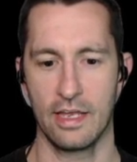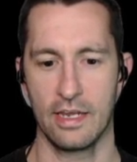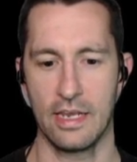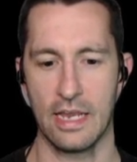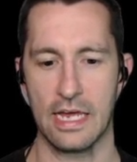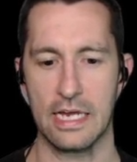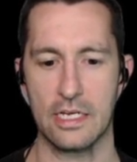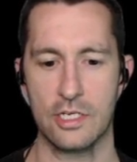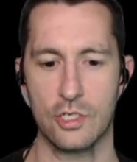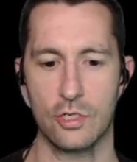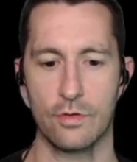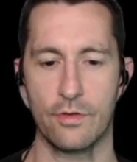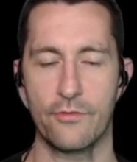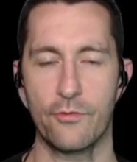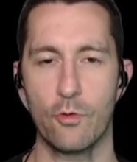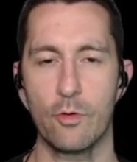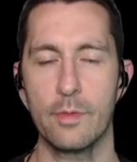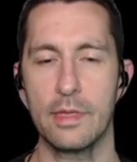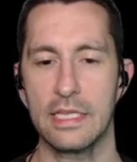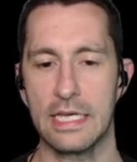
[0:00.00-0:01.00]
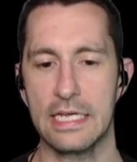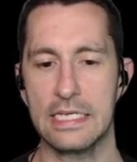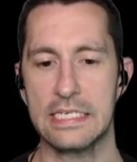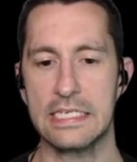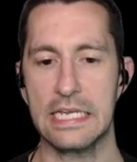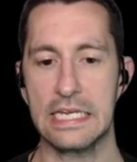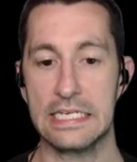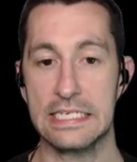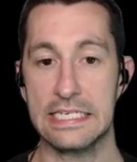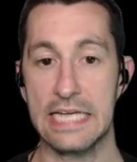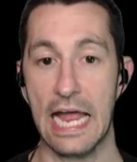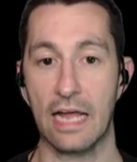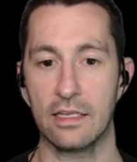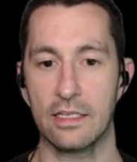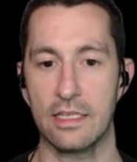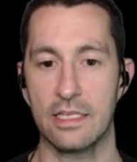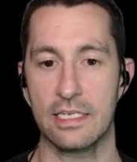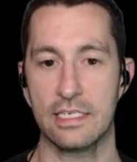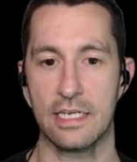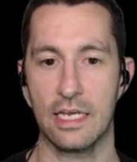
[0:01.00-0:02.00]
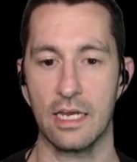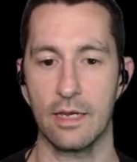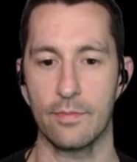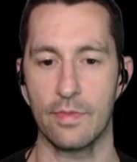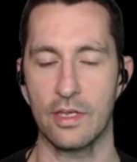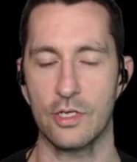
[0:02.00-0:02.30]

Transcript: Nice, so the formula isn't exactly the same.